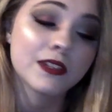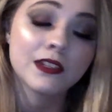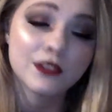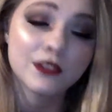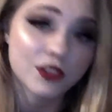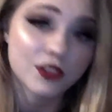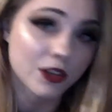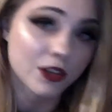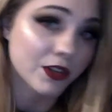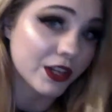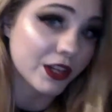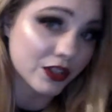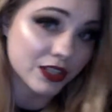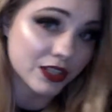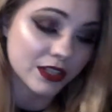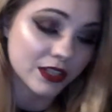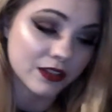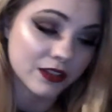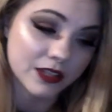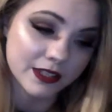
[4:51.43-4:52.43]
So here's
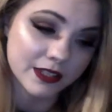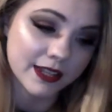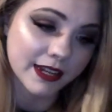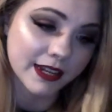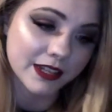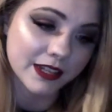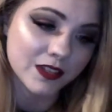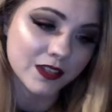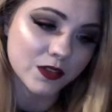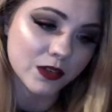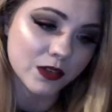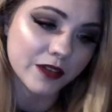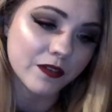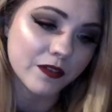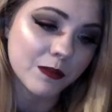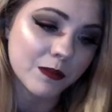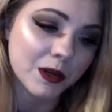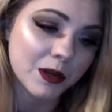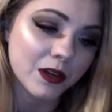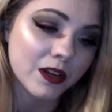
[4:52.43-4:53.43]
the second story
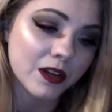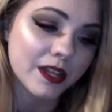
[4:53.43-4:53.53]
from her.